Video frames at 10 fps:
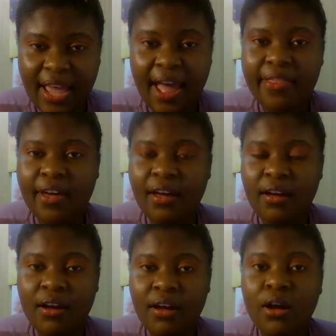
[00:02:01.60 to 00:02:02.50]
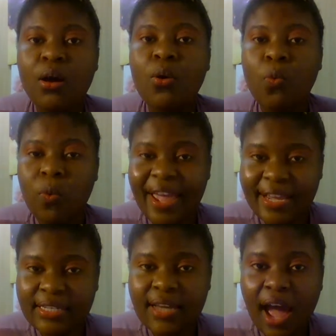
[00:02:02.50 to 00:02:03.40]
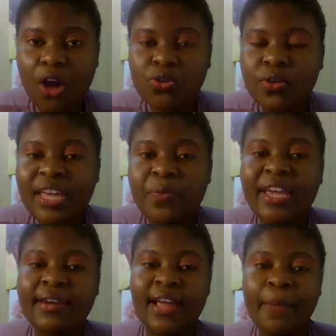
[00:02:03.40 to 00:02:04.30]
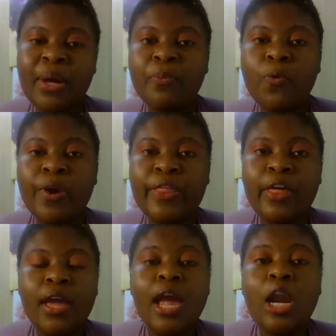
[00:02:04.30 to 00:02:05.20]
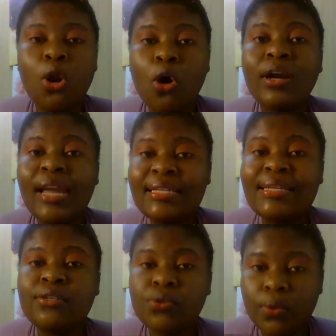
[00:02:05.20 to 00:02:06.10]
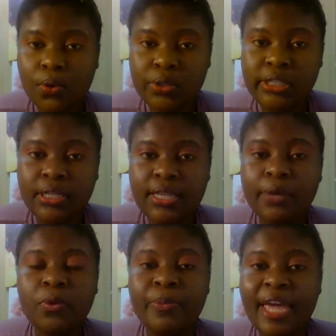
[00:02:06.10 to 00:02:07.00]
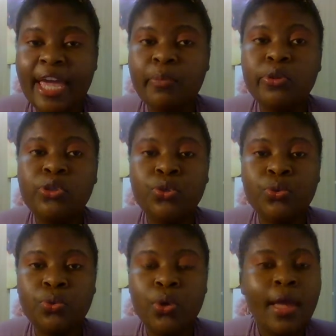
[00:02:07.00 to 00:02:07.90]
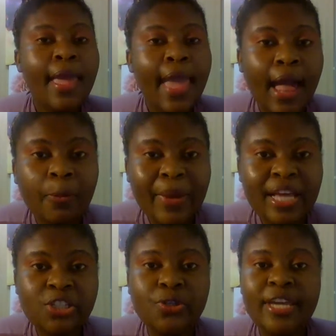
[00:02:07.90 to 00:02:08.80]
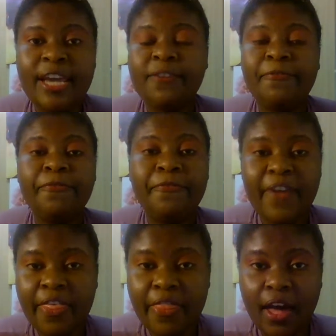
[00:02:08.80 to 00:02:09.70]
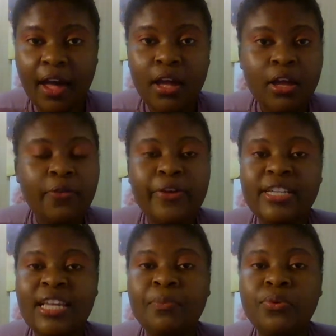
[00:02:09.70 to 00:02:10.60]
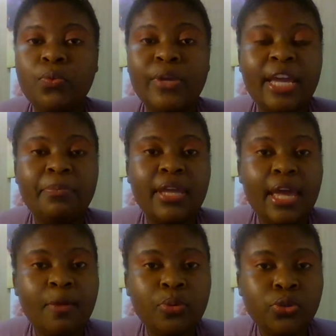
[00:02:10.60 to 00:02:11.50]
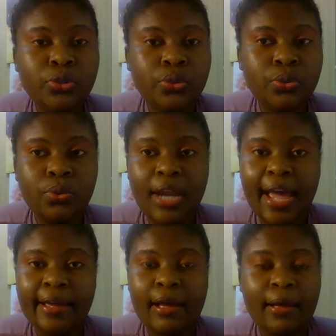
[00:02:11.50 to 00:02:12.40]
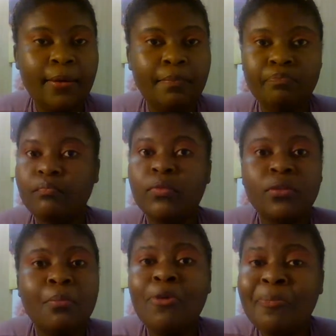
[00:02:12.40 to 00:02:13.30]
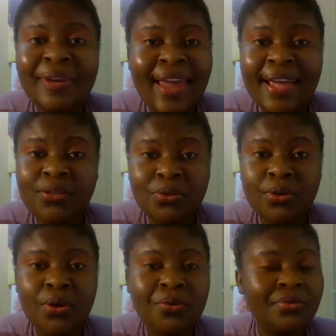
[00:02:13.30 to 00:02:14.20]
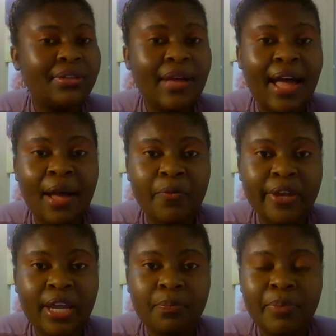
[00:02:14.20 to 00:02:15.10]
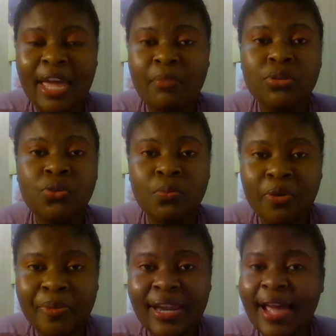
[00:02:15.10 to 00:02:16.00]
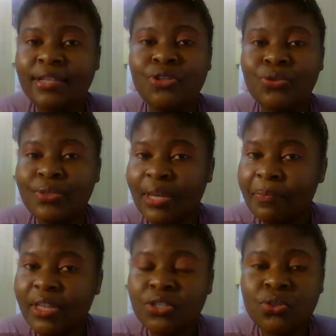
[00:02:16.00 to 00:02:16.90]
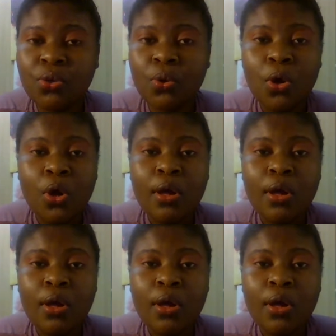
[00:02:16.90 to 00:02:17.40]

other, work it out so that we can come up with a long lasting solution that will be able to help us to get further. For example, we can be able to like um, mobilize, who knows, um, we can be able to mobilize, do something so